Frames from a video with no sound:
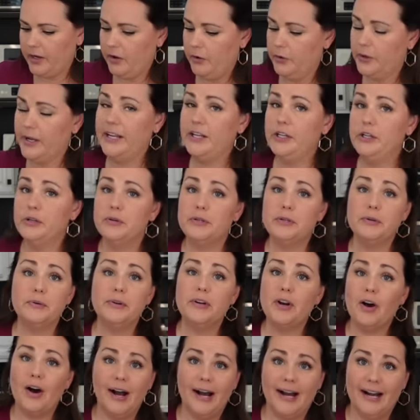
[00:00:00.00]
Okay, you do
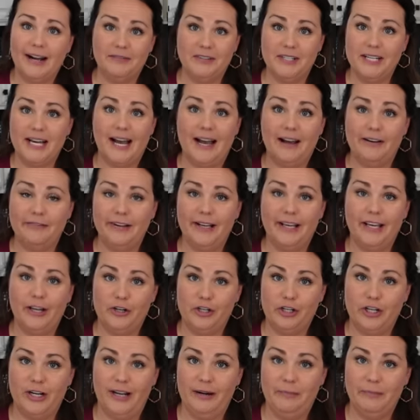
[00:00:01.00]
not have to have a
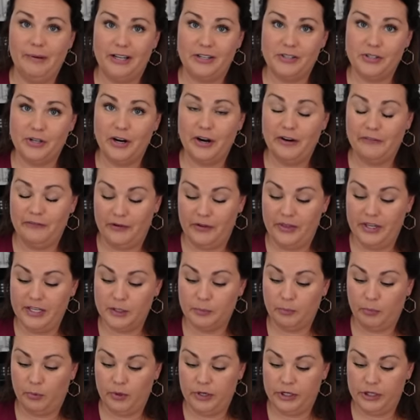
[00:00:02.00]
KitchenAid mixer for
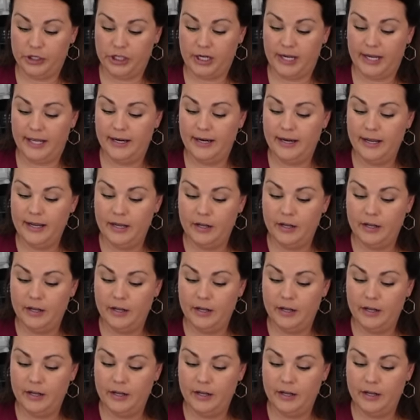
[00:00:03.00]
this portion.